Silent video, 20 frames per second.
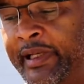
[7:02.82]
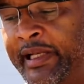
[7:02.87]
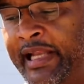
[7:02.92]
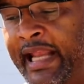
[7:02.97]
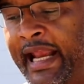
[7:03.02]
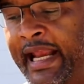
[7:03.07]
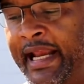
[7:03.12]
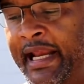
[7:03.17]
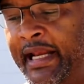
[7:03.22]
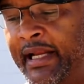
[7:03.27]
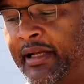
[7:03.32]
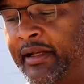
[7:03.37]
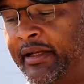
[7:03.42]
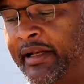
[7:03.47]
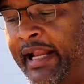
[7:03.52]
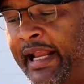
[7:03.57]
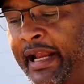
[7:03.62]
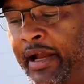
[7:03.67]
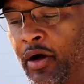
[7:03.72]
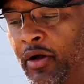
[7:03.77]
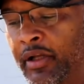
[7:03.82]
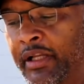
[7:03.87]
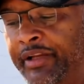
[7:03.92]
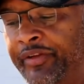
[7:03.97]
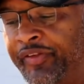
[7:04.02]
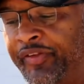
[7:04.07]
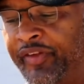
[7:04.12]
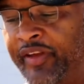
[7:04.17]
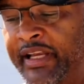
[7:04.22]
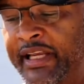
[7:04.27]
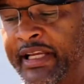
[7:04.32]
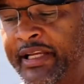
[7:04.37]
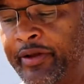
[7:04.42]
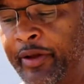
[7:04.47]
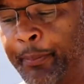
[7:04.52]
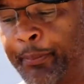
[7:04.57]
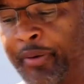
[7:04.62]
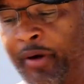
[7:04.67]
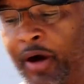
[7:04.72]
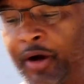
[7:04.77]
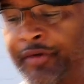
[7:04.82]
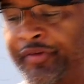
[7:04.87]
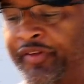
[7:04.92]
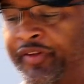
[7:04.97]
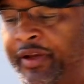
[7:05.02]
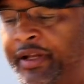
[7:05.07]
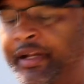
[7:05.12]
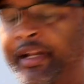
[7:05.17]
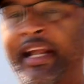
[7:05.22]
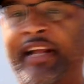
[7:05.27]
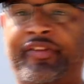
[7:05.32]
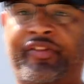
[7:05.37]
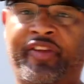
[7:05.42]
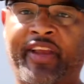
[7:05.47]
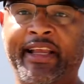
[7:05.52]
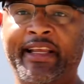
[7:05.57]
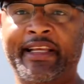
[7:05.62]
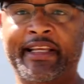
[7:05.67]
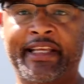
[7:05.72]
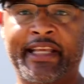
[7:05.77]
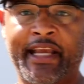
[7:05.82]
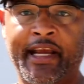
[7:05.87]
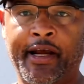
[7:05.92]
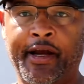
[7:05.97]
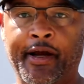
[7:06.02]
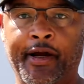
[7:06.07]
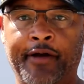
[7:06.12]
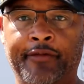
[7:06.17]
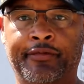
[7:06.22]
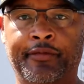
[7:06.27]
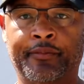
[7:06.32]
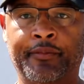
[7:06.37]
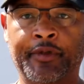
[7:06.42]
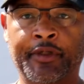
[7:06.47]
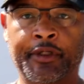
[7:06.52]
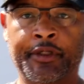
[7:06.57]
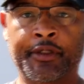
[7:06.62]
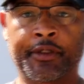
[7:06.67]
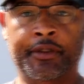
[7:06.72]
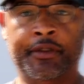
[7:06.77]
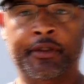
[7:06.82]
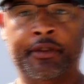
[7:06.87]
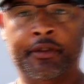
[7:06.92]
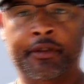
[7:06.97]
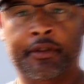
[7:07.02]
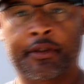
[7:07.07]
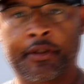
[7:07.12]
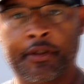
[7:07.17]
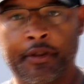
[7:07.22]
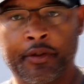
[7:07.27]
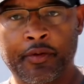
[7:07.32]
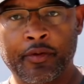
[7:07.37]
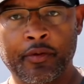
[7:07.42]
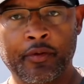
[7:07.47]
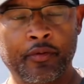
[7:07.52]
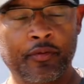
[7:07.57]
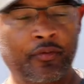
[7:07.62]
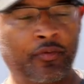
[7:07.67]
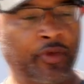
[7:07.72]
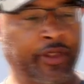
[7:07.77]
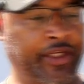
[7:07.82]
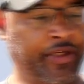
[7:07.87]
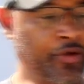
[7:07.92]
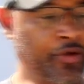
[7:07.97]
they they only see the person that's taken care of. When